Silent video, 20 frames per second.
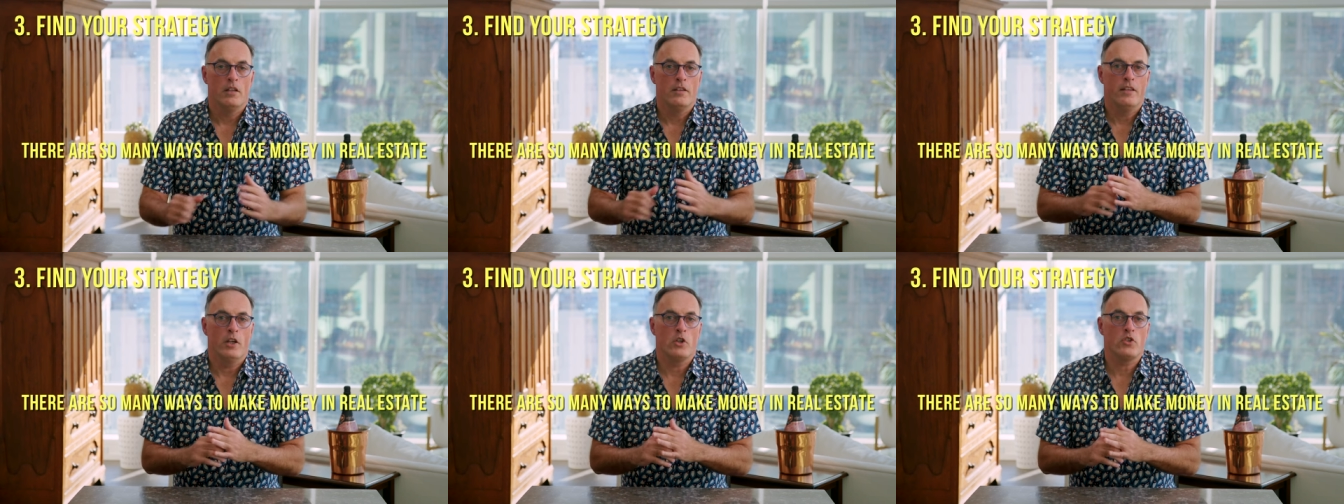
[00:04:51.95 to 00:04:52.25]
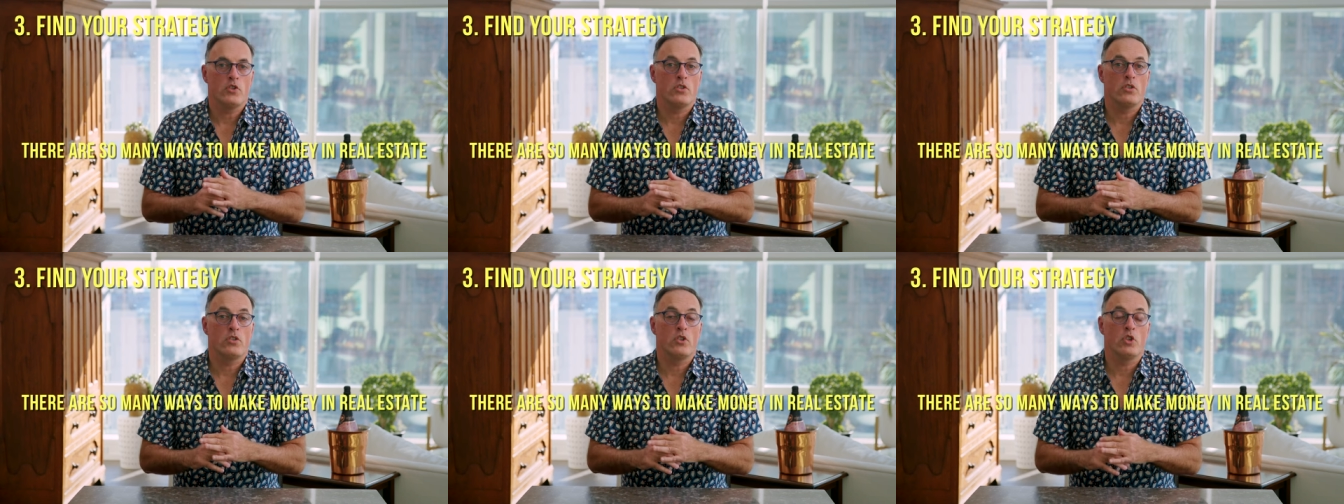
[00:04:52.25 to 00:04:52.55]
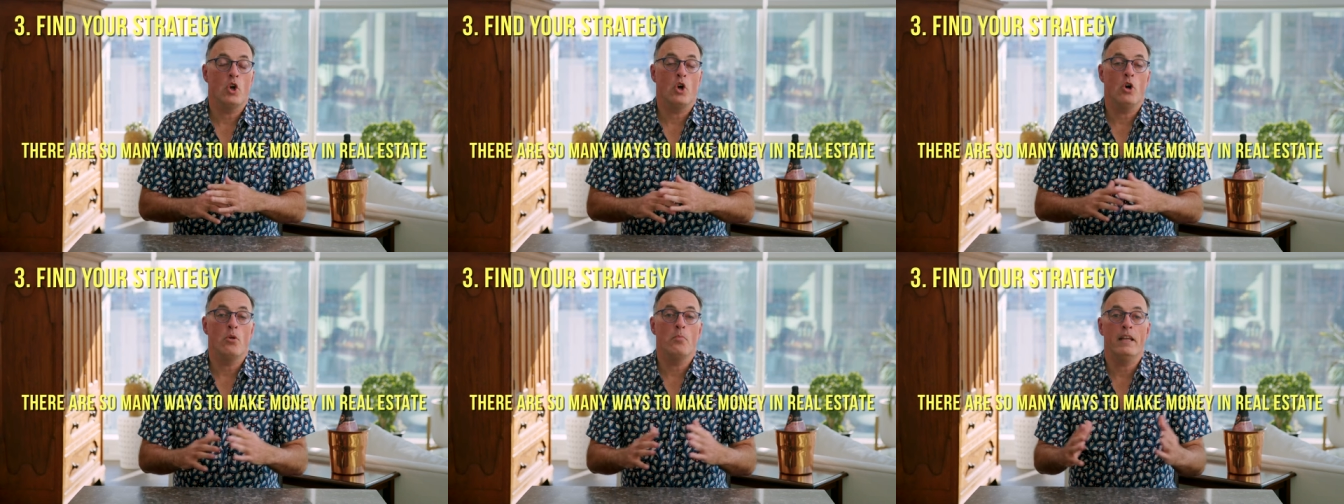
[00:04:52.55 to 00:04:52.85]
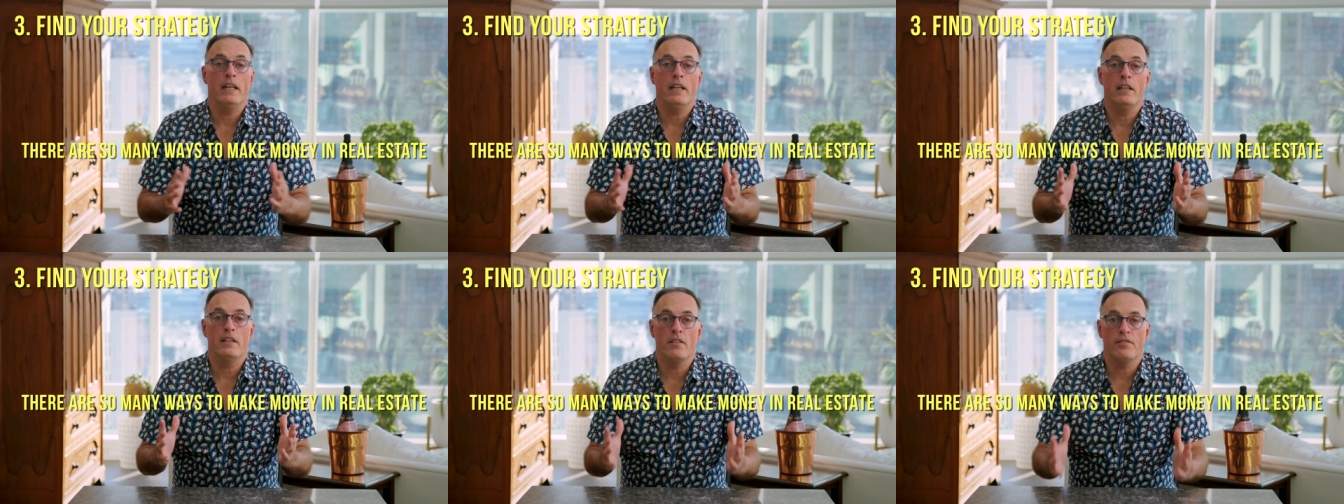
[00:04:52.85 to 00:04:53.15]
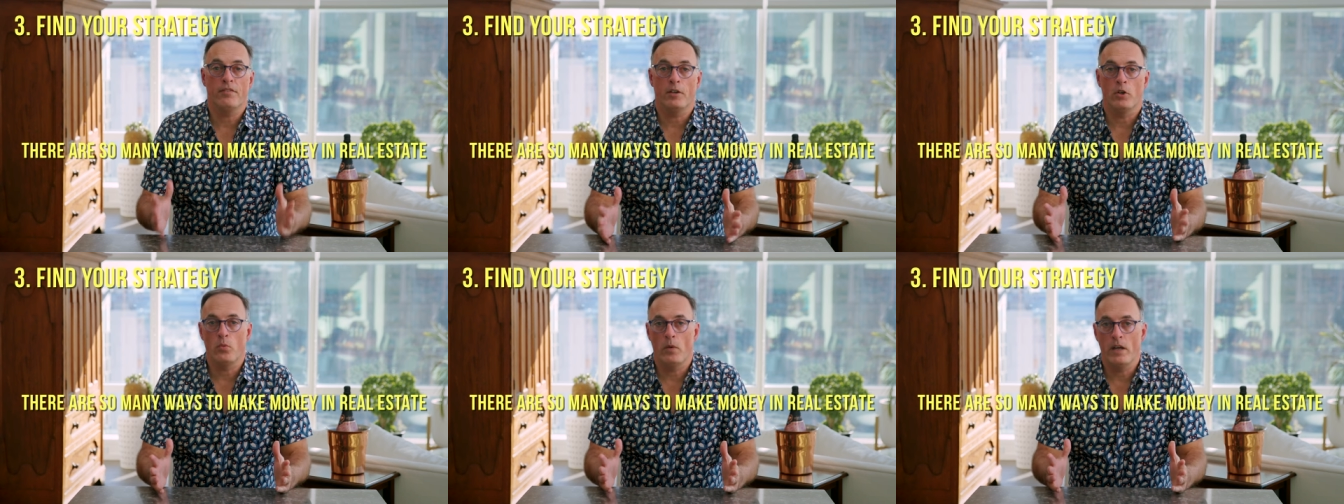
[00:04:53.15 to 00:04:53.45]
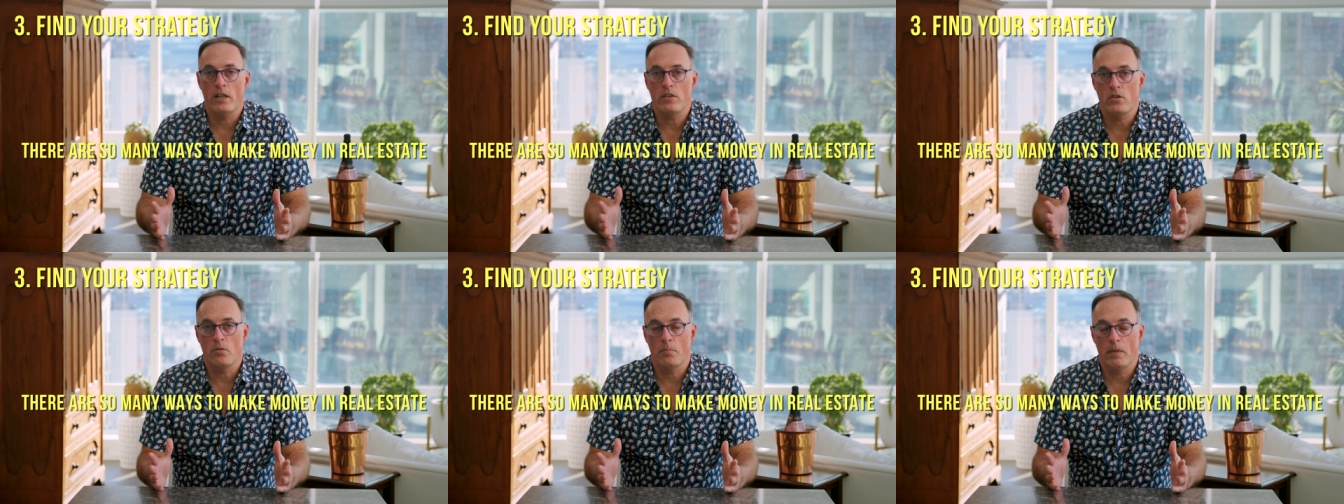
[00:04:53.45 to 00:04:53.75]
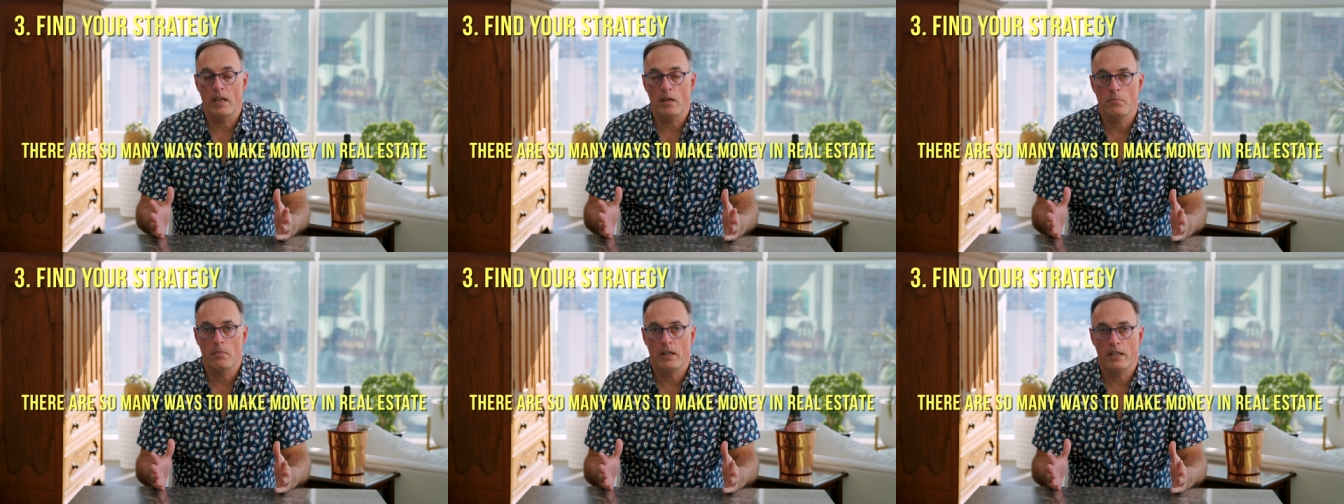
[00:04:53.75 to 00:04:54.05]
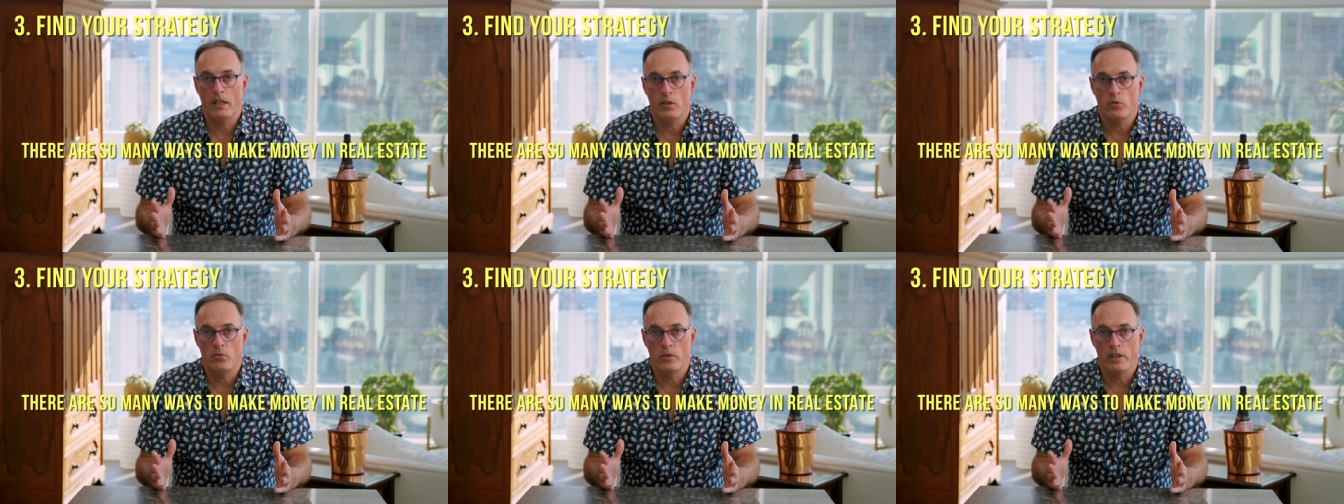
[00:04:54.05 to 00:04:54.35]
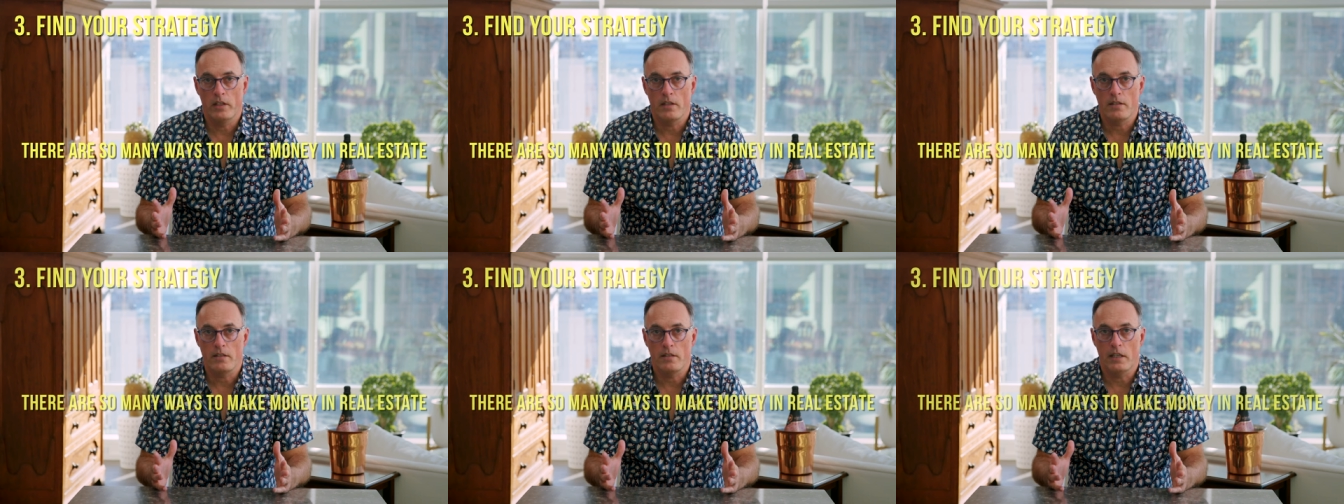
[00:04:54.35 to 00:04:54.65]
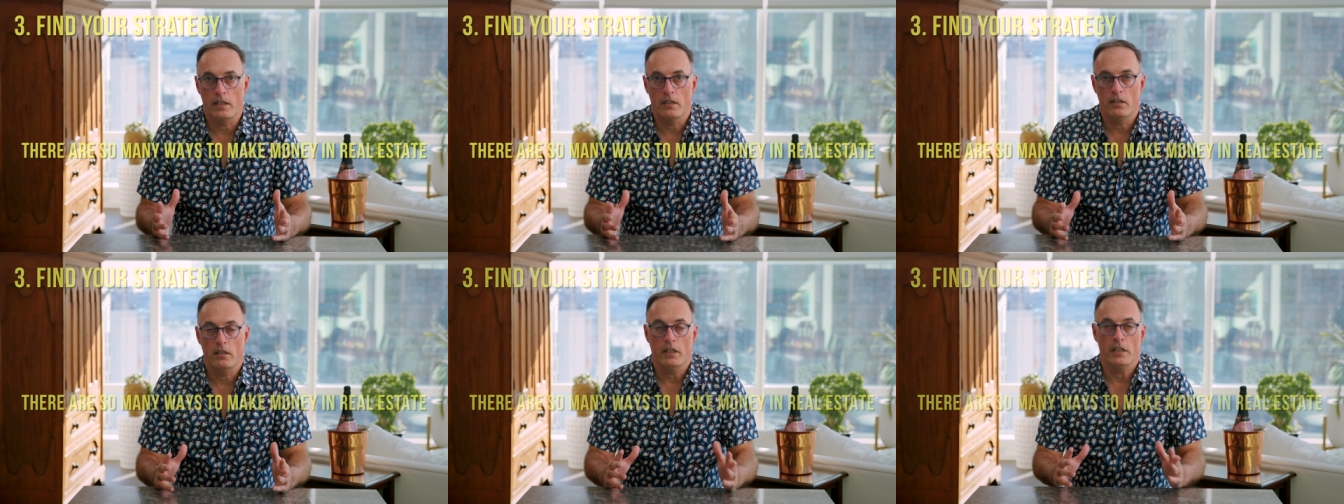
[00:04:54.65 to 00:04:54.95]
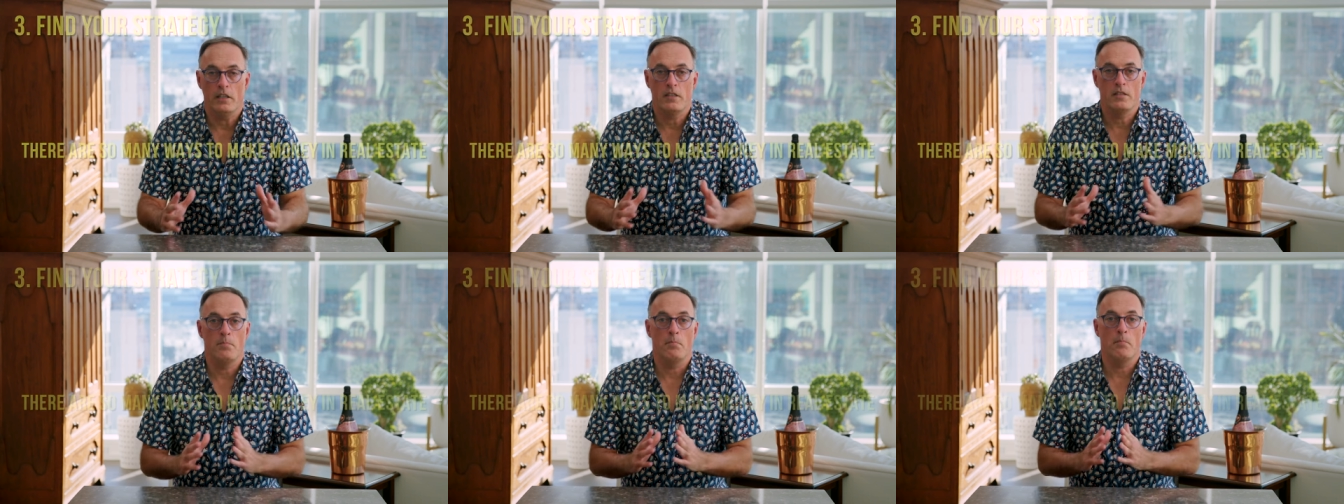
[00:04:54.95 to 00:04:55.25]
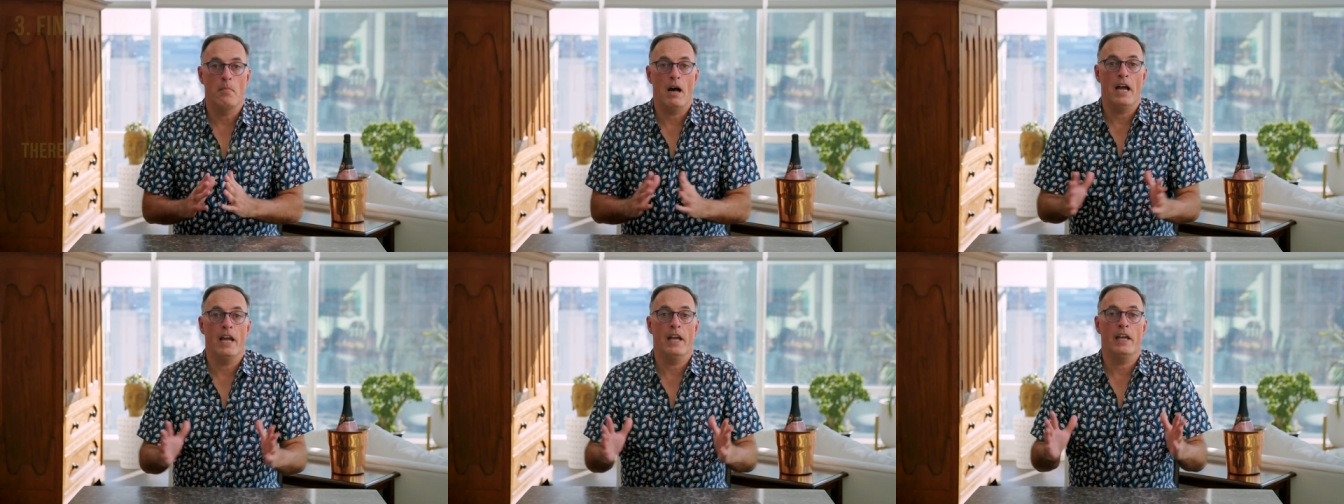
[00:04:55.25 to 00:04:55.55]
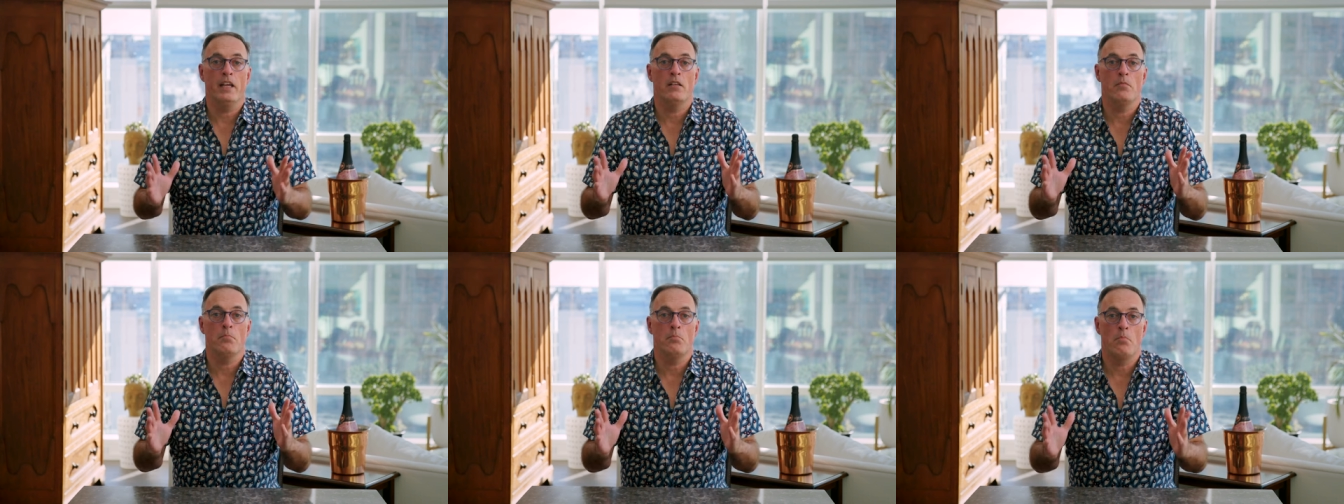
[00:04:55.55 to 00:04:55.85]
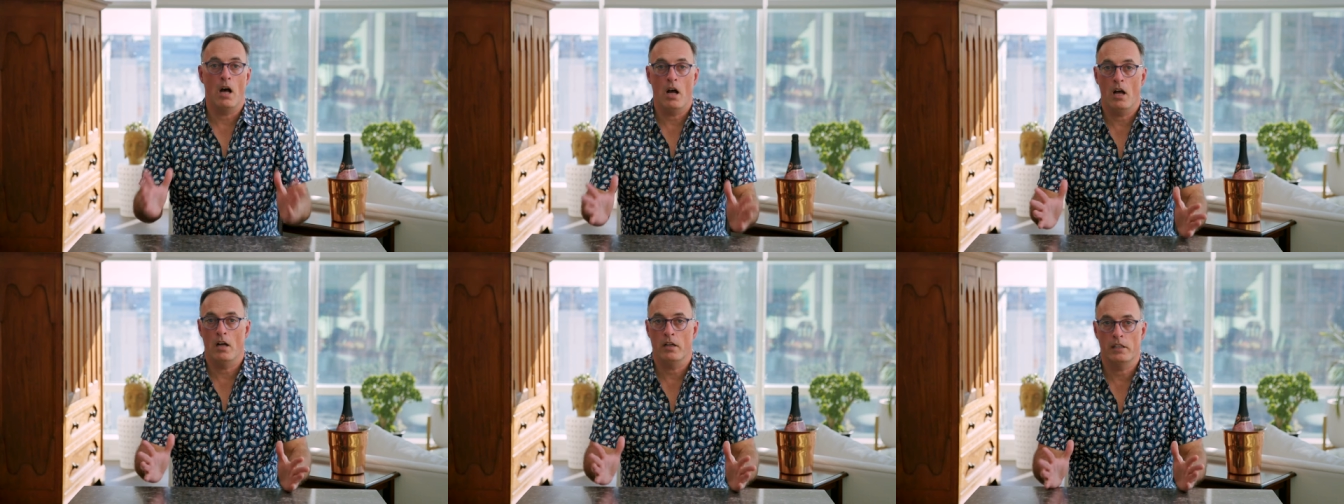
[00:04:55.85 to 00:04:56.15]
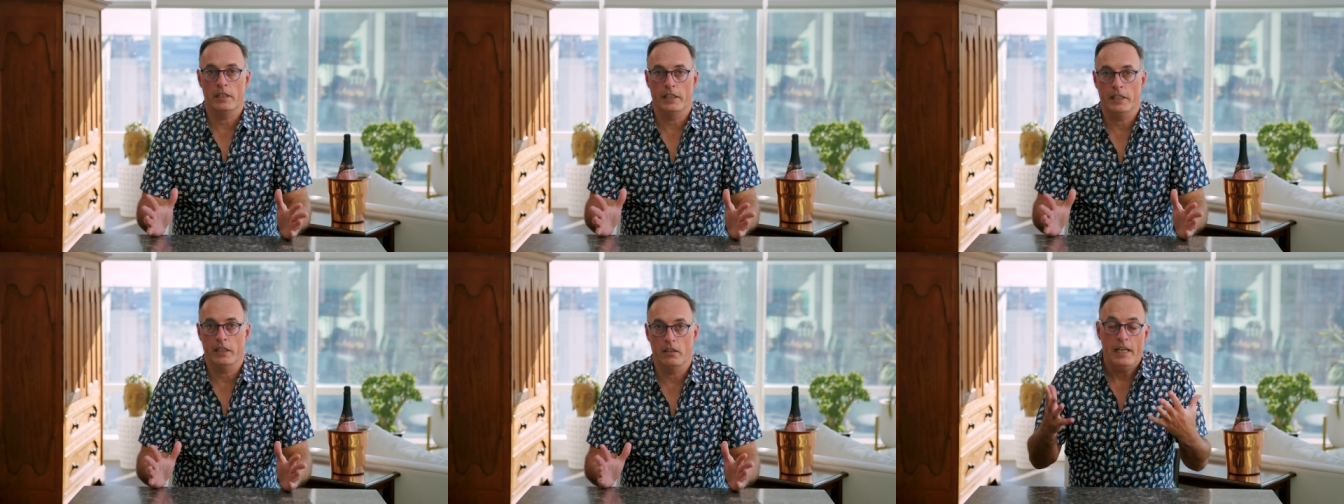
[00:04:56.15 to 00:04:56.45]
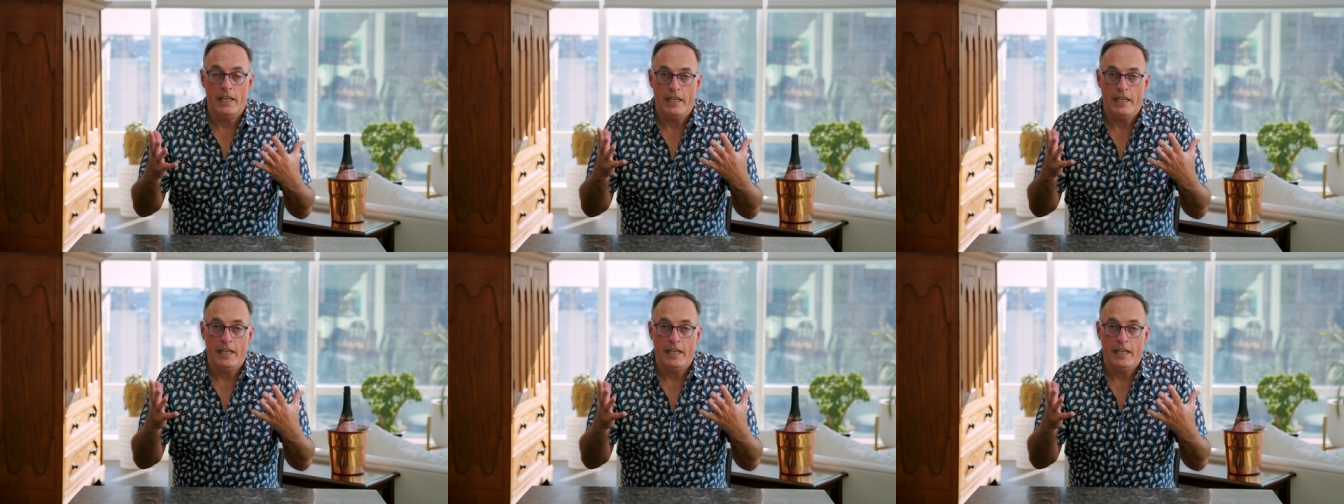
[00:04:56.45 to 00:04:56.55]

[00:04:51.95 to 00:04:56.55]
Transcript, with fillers: There's so many different ways to make money in real estate. It's mind boggling.